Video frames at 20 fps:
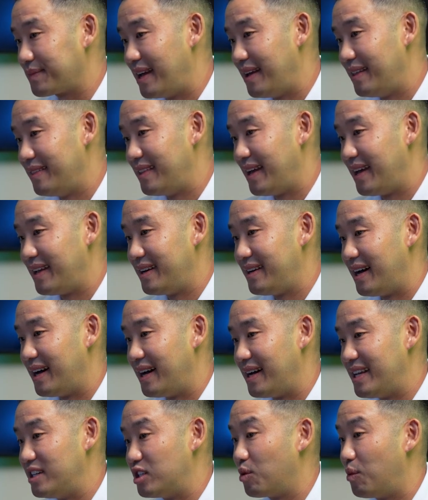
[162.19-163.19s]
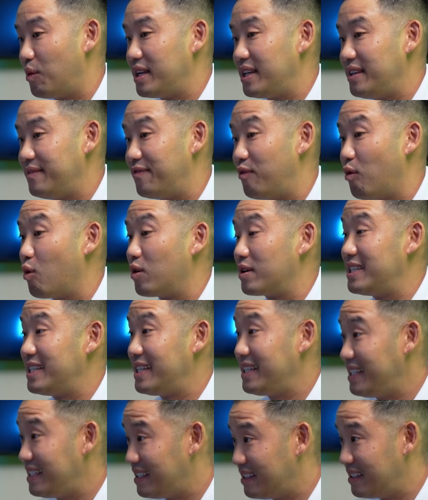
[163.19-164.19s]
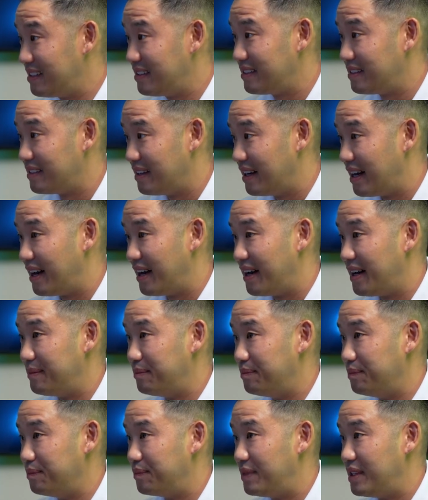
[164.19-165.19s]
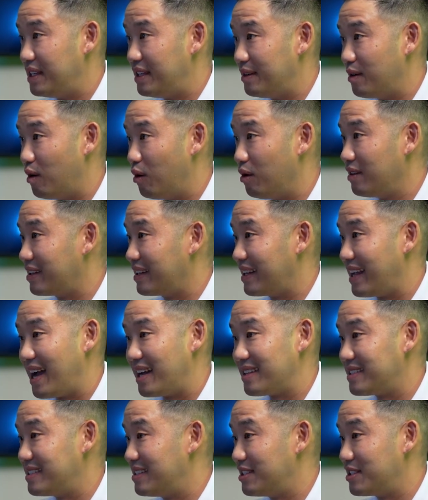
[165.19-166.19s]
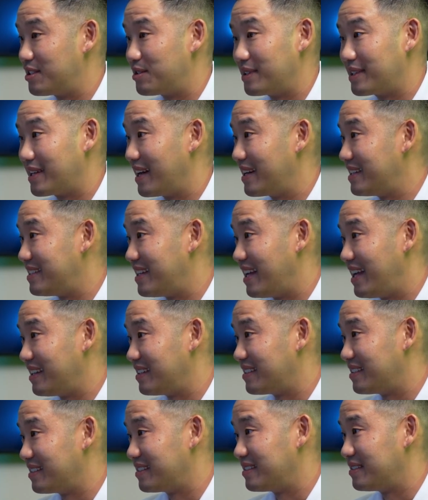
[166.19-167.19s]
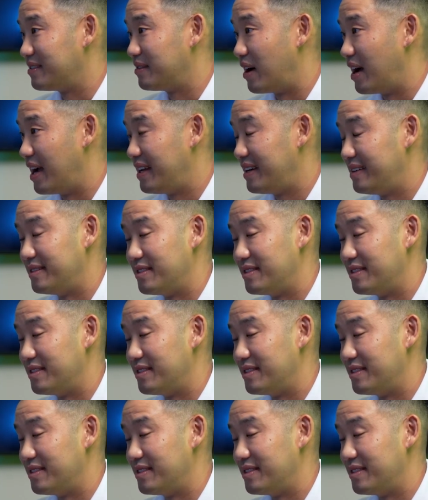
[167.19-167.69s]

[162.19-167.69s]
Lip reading: And then in 2014, the oil and gas industry kind of tanked, right?